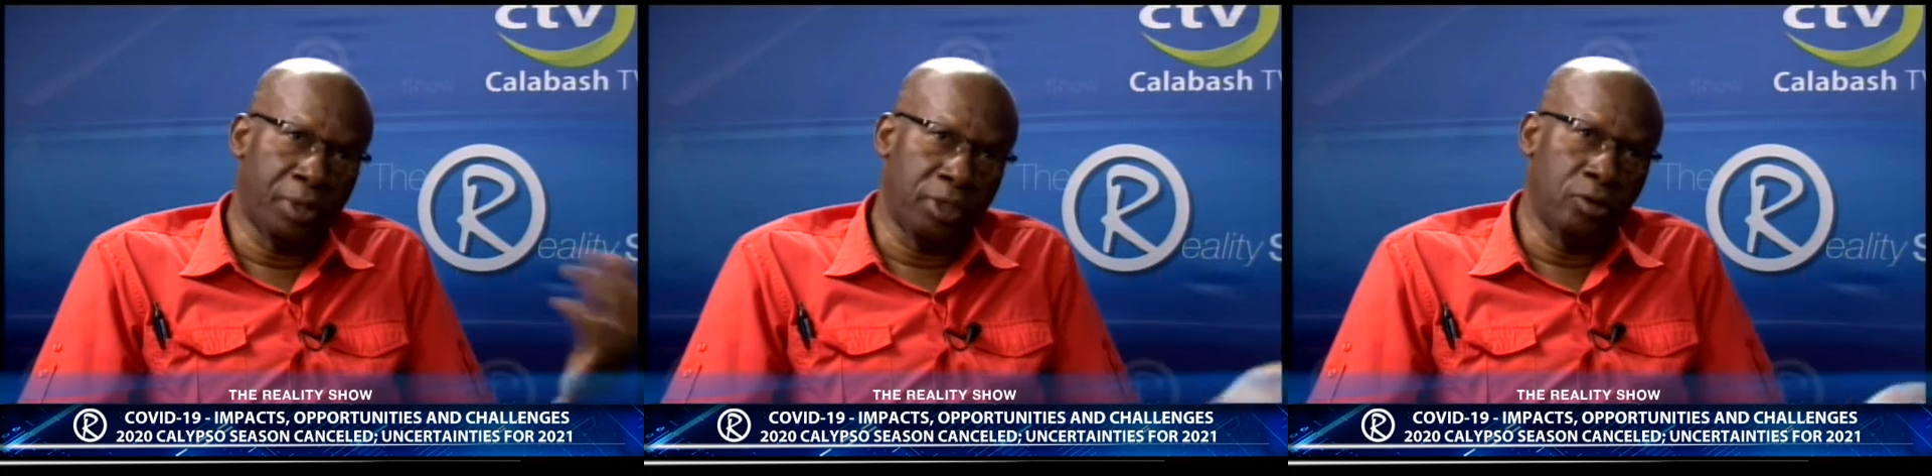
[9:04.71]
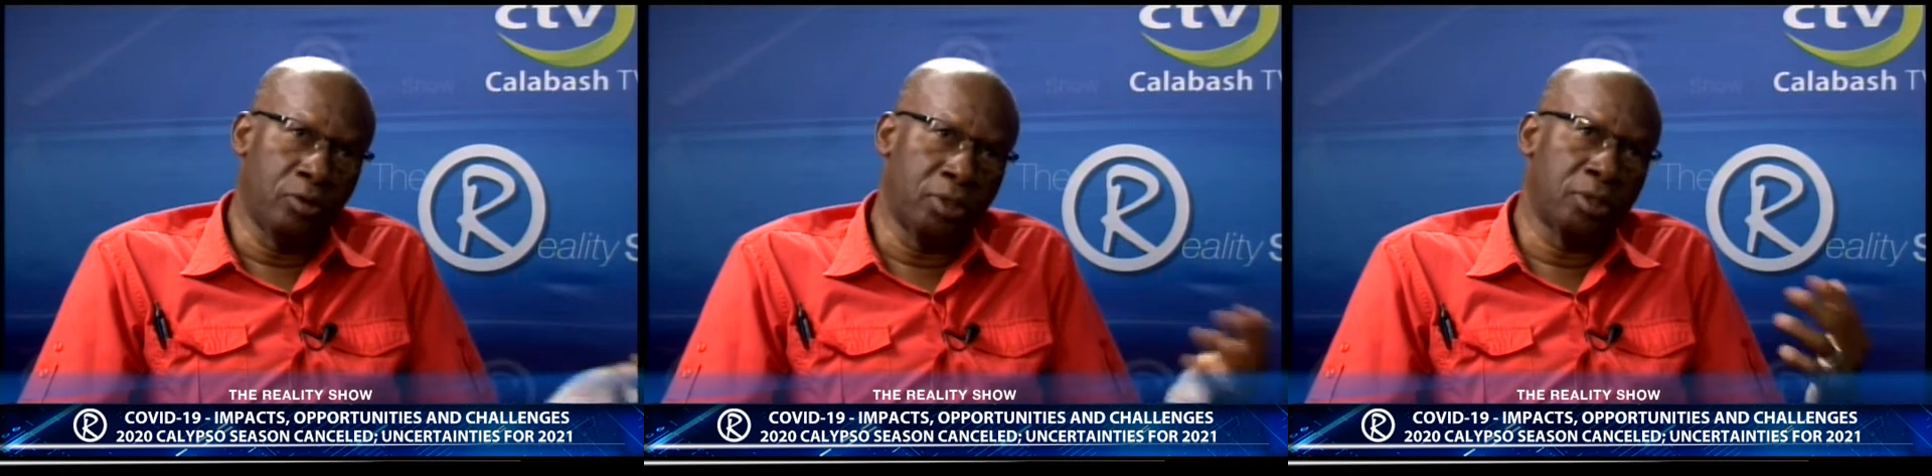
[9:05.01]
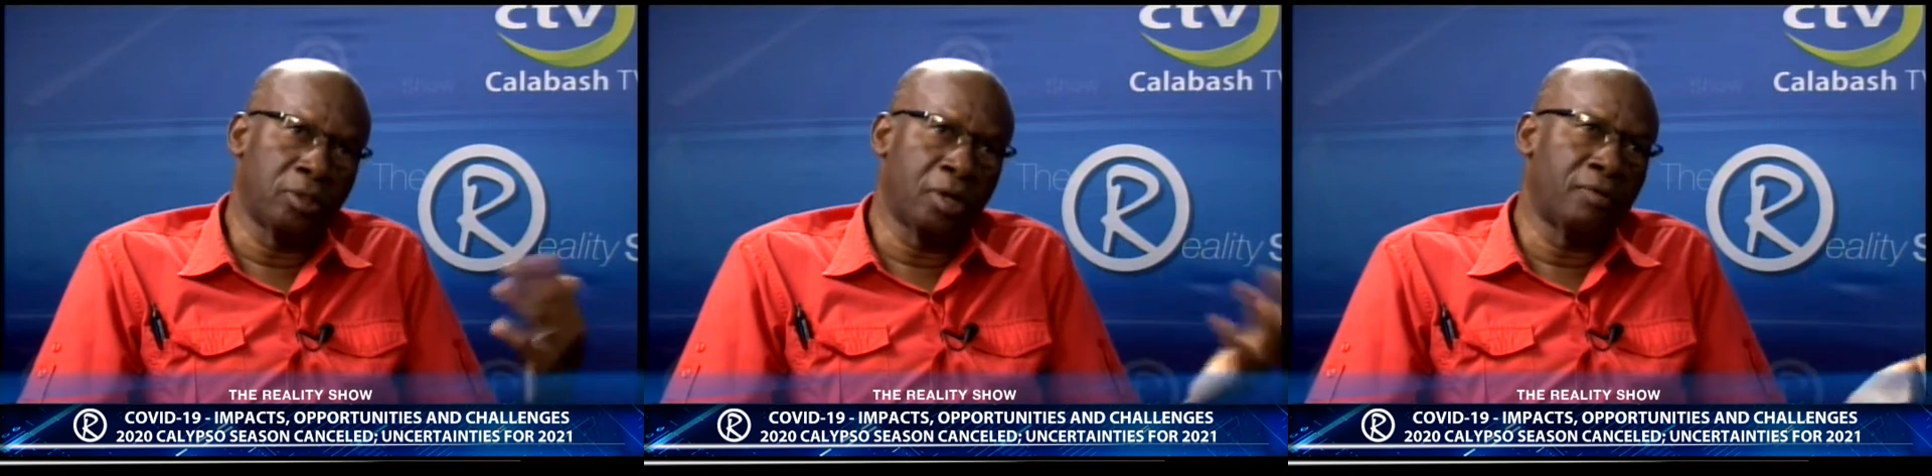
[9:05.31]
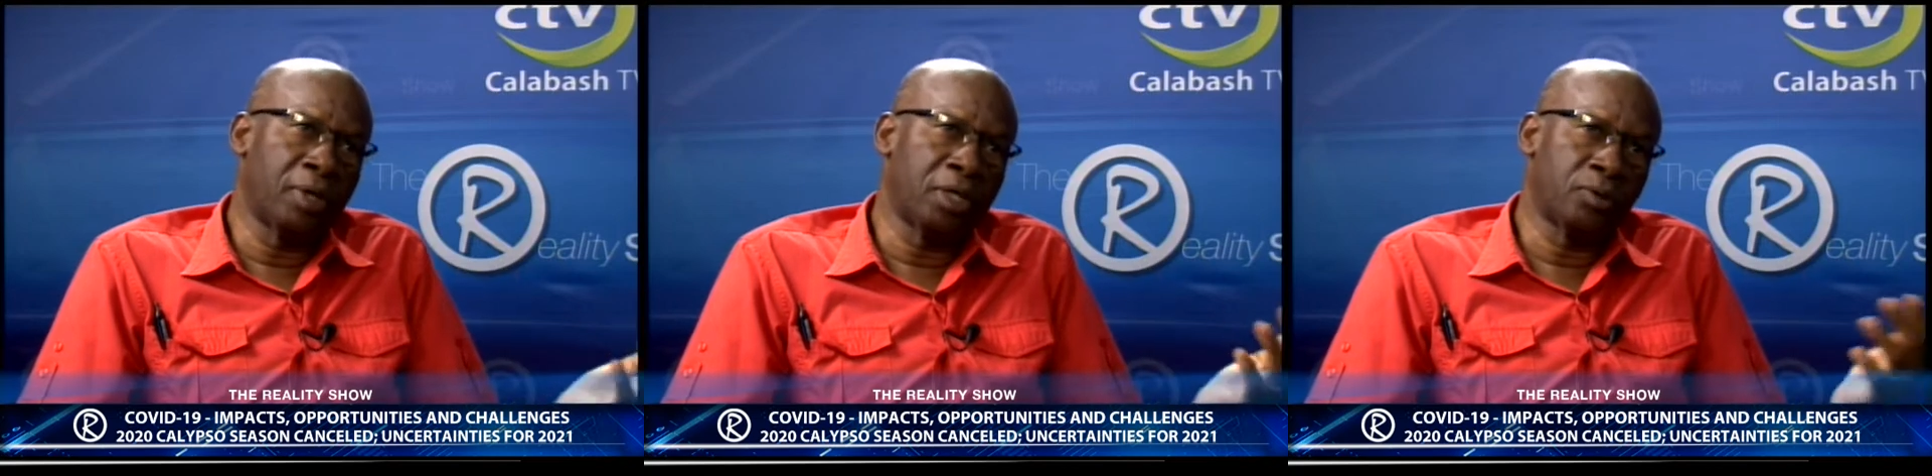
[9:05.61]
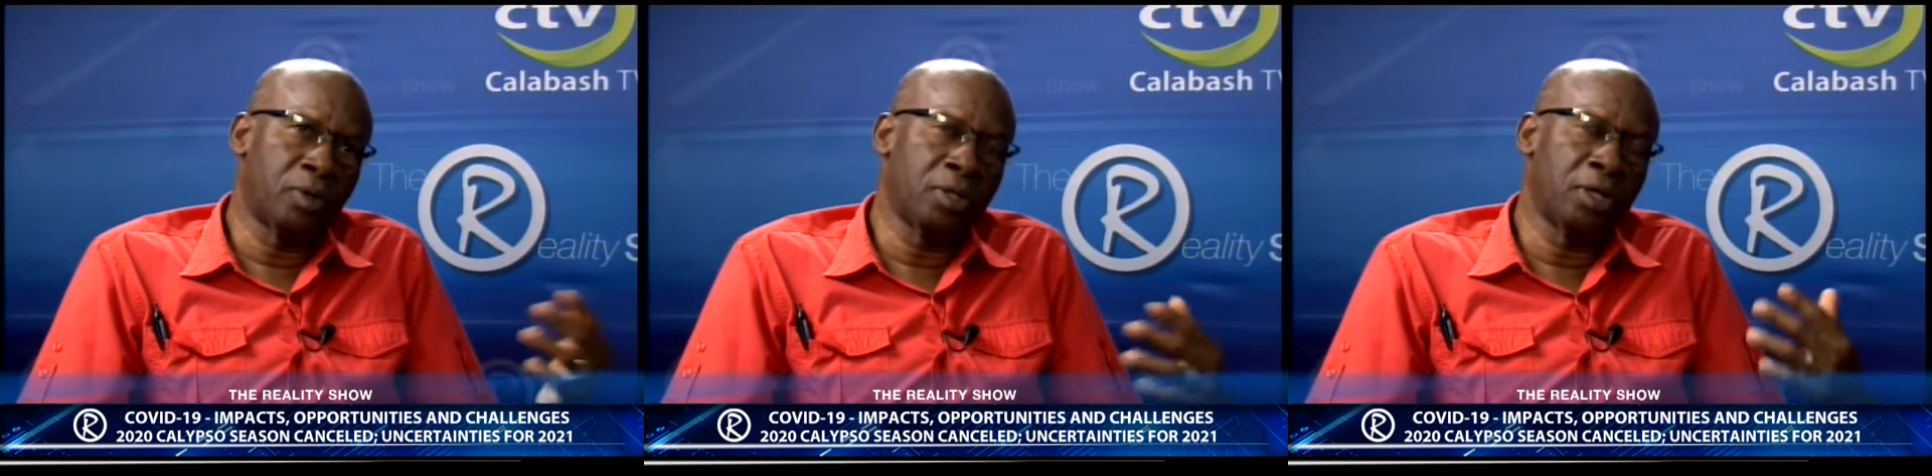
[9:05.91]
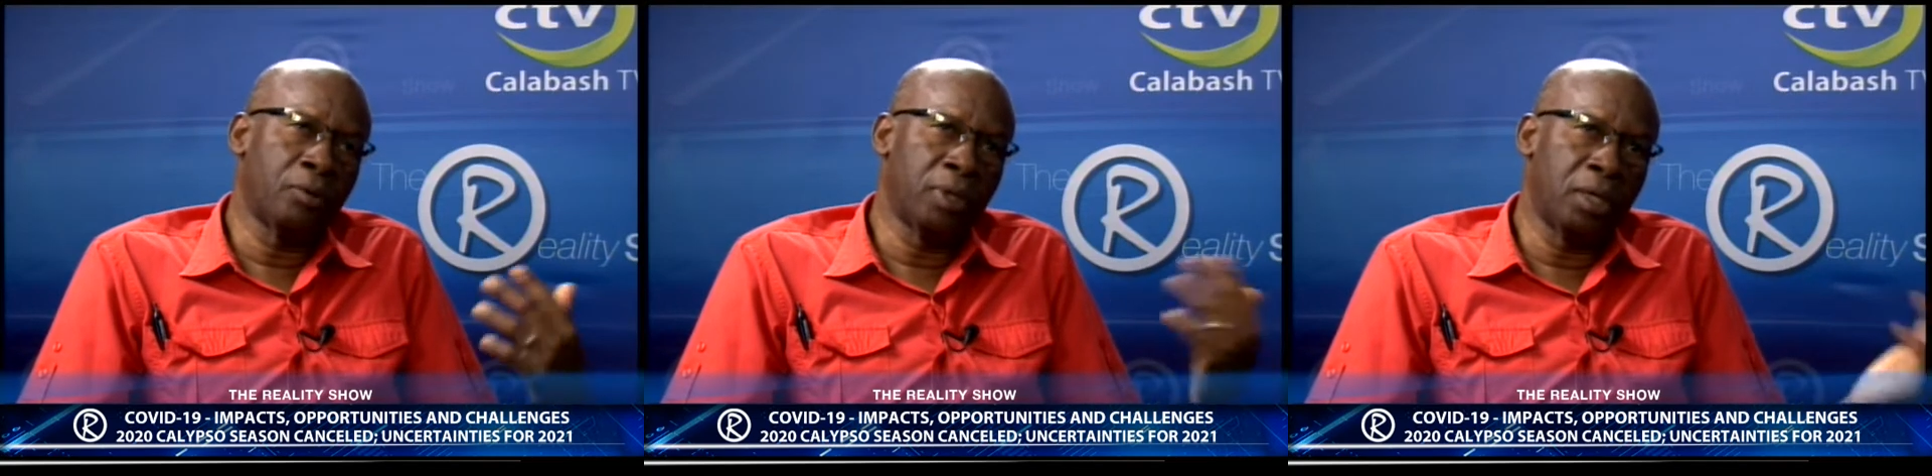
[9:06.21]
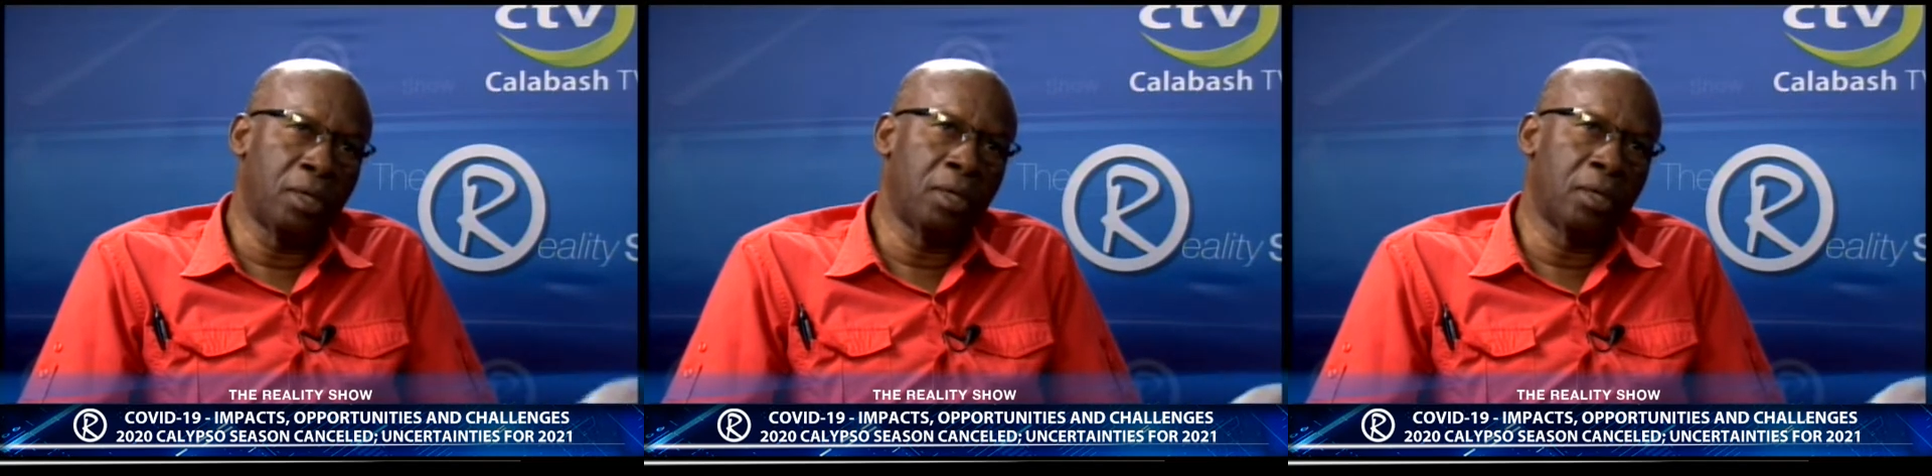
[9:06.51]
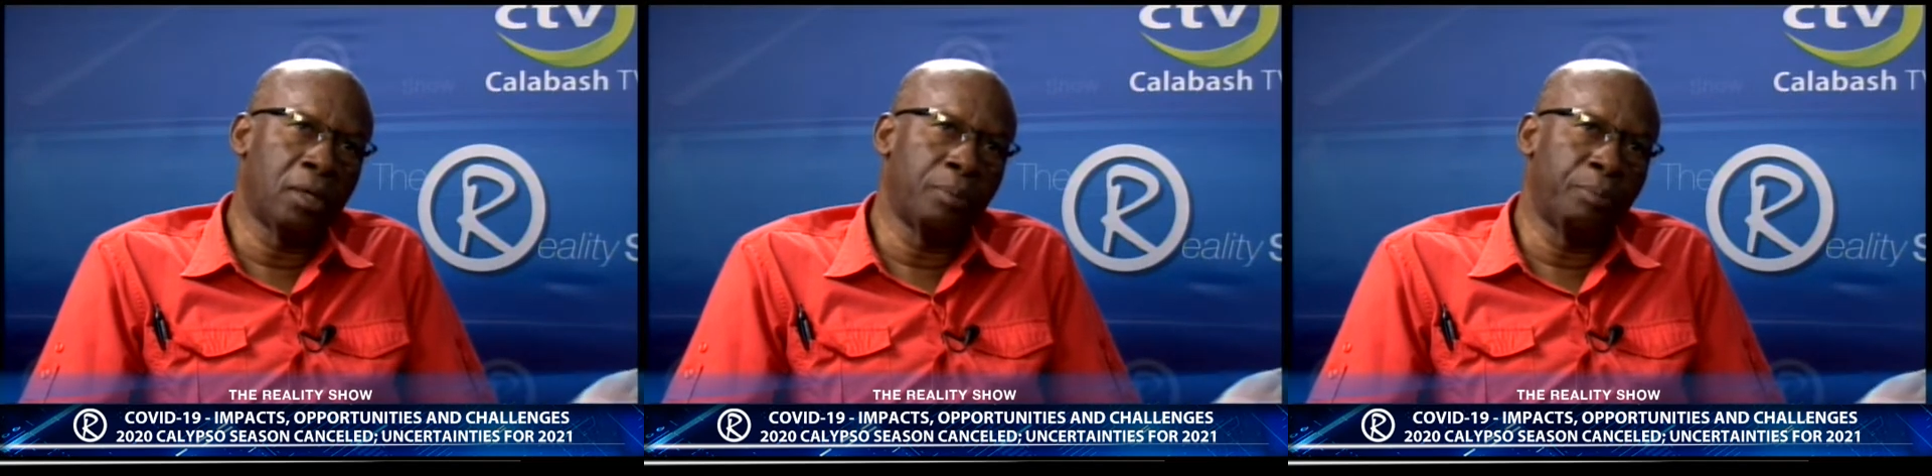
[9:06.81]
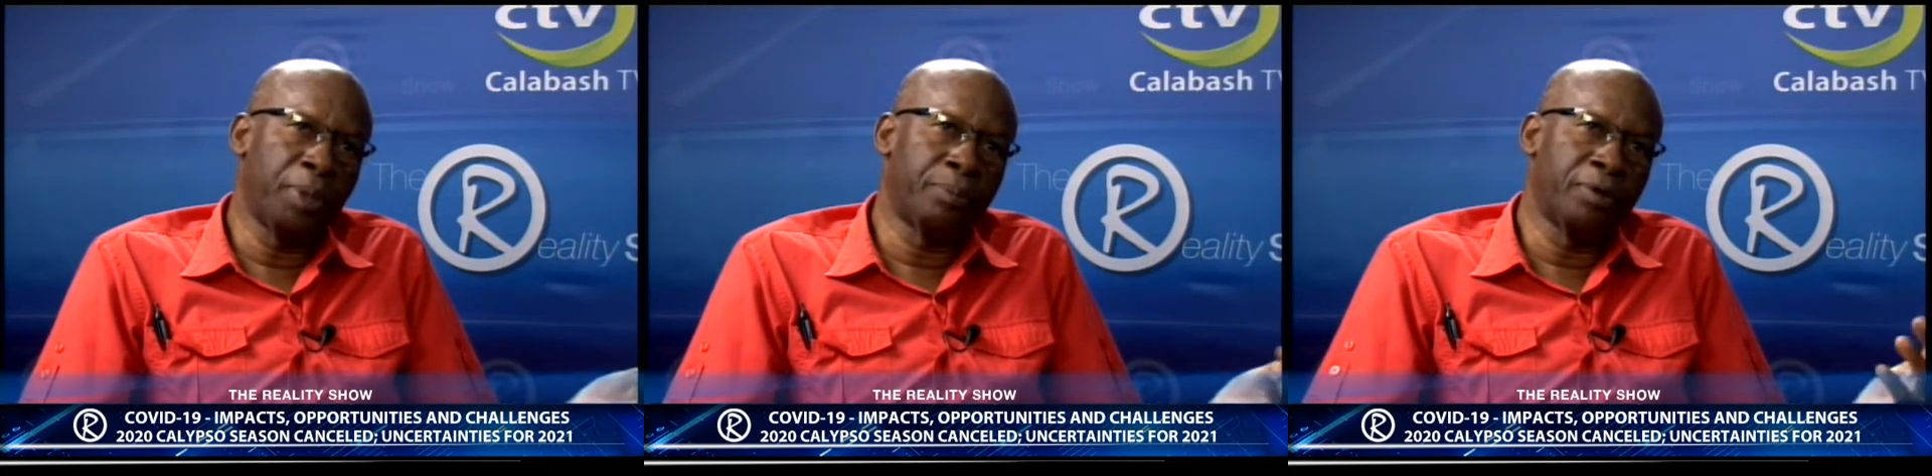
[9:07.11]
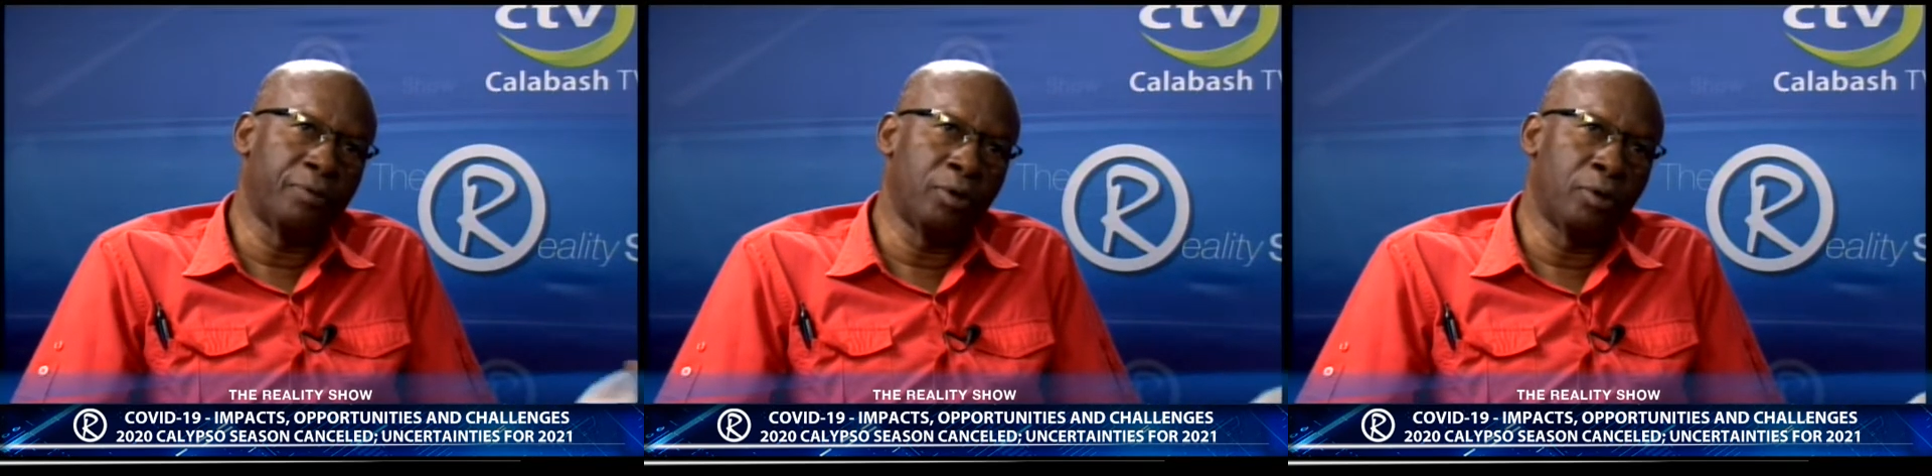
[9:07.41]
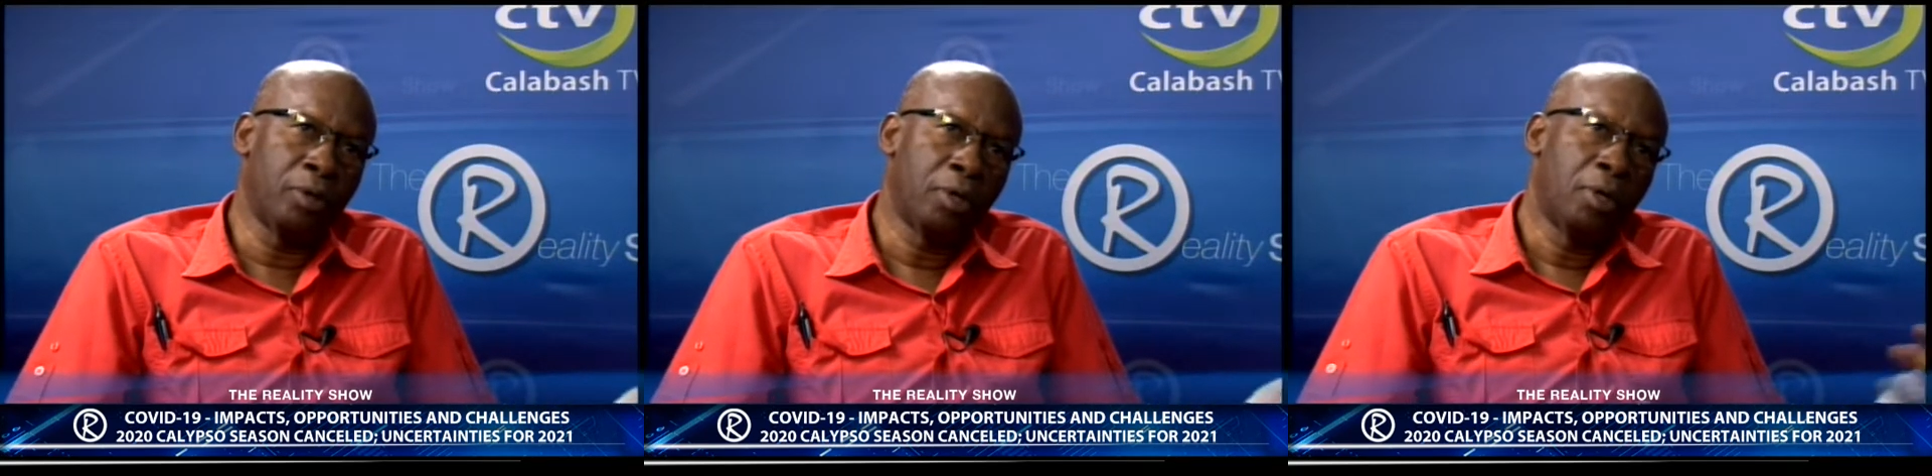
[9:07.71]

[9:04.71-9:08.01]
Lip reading: TOT, Soca Village, 1 year we did the pay-per-view